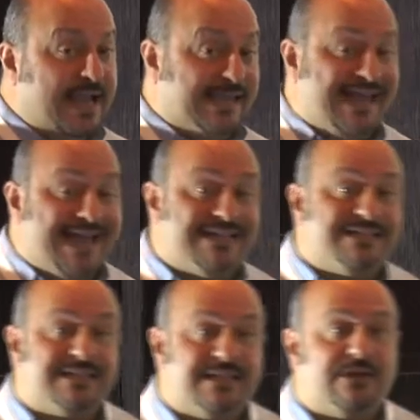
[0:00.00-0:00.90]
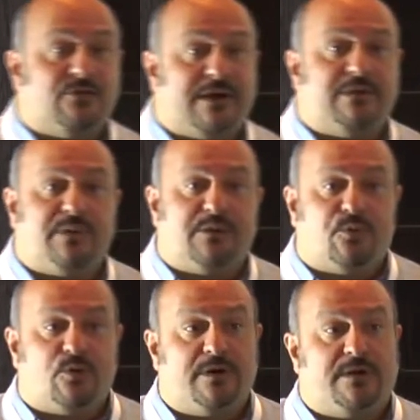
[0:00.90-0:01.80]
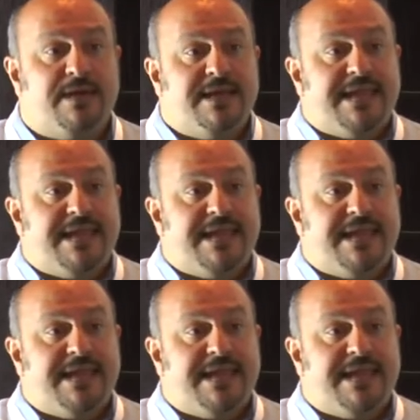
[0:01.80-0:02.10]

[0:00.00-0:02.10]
And that is incredibly important